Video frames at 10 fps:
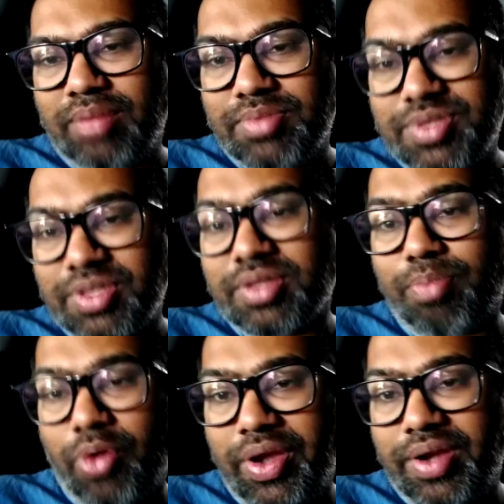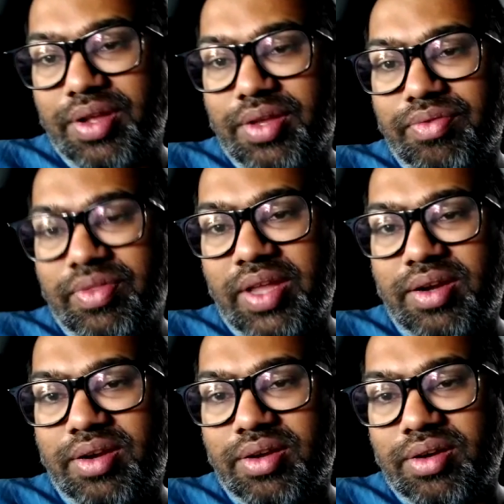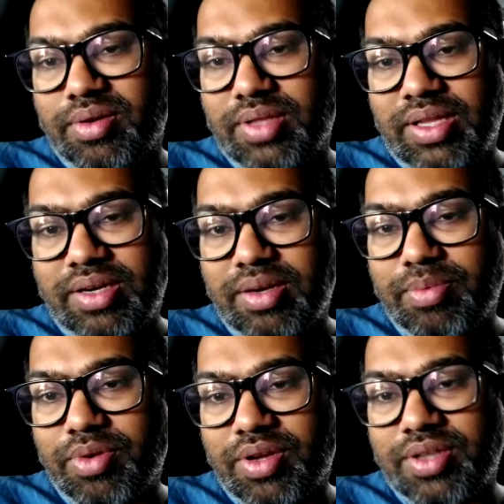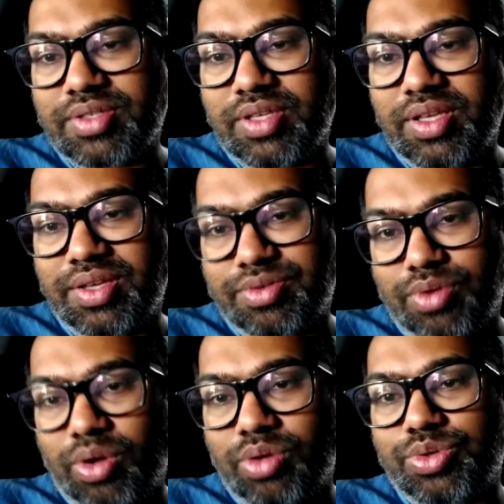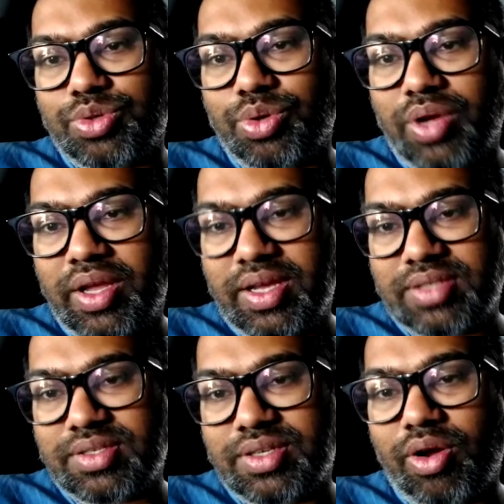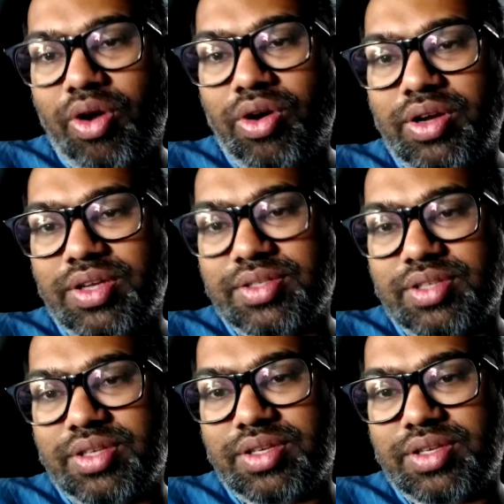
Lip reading: are missing the point that that cryptocurrency is also an asset, or is